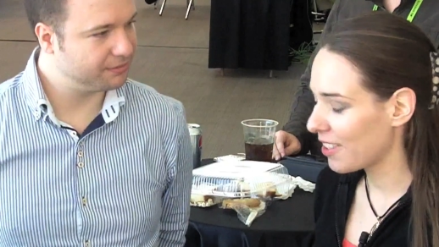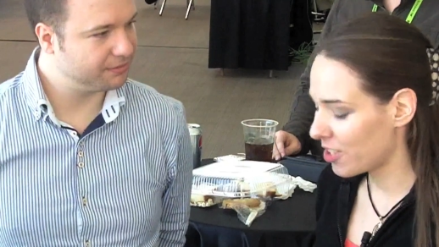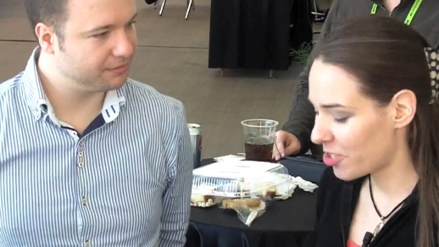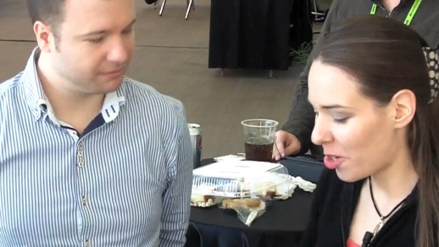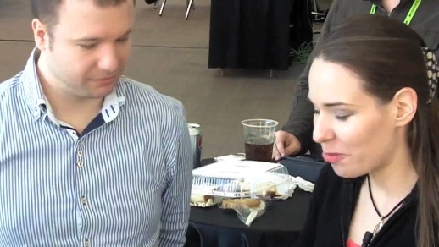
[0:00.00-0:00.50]

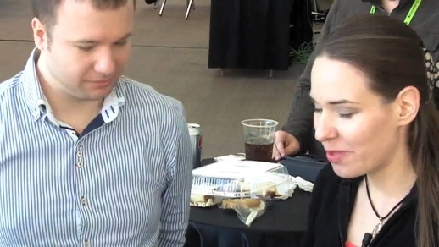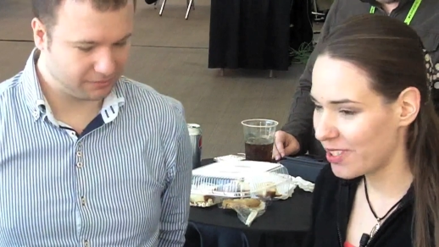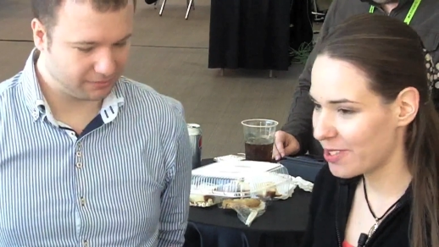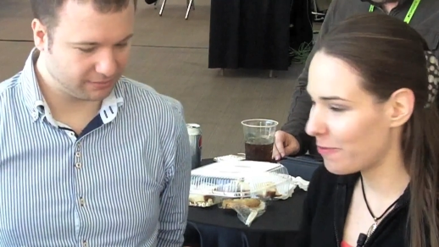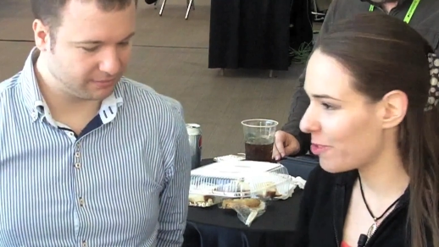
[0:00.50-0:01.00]
Speaker 1: He showed me
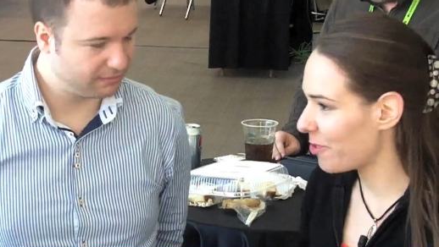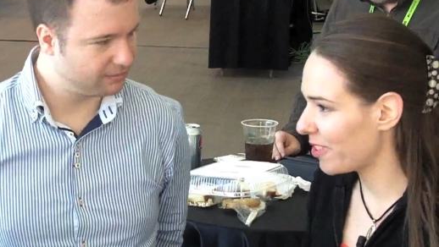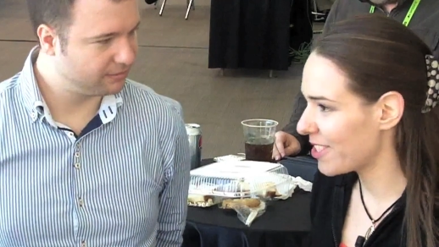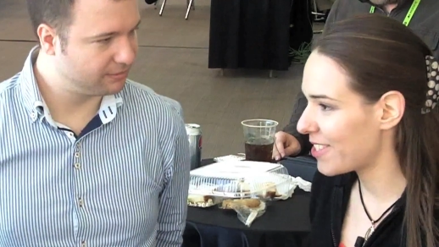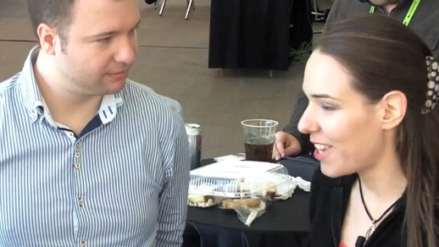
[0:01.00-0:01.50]
this
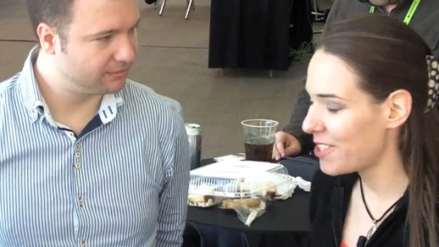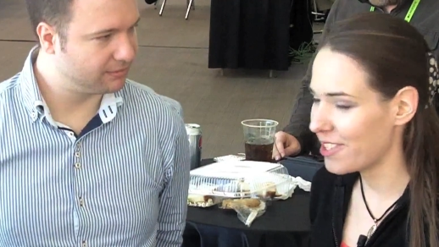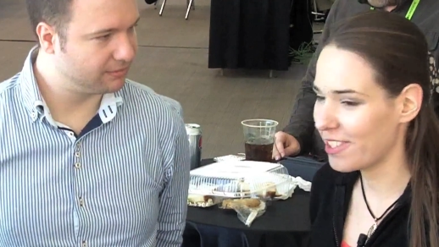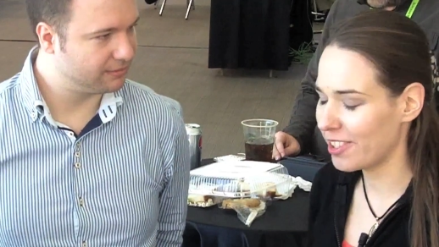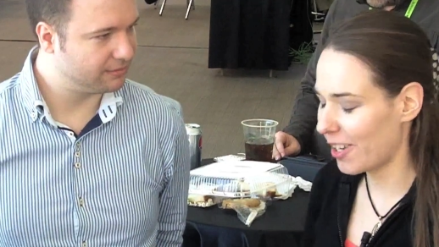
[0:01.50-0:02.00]

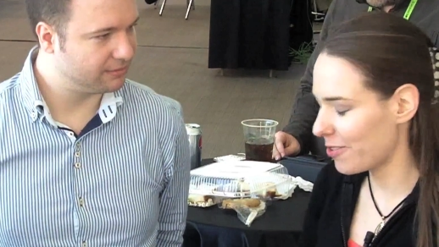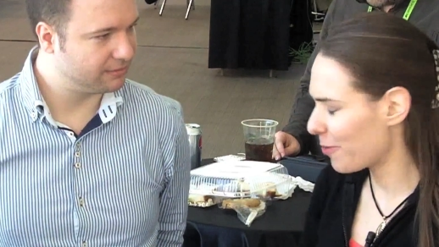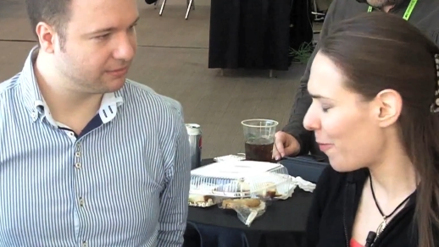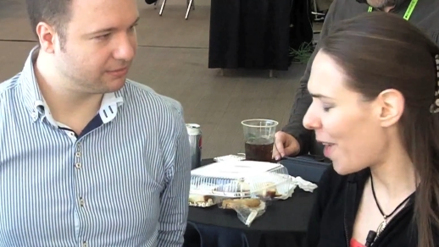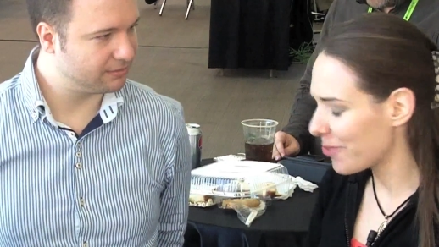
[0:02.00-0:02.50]
visualization, and I
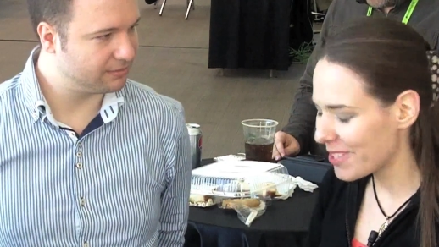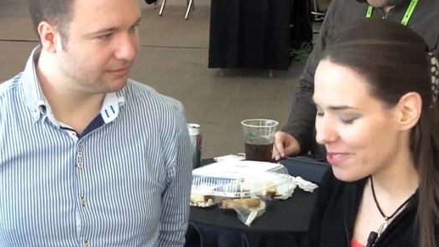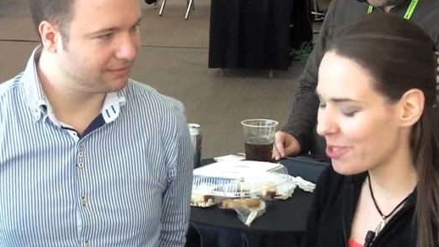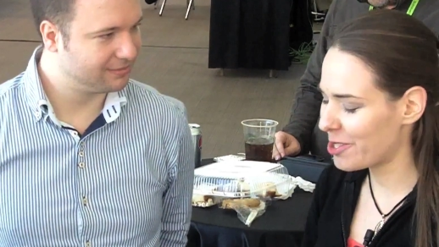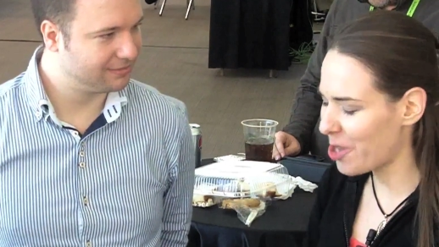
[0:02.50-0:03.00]
was, wow, this is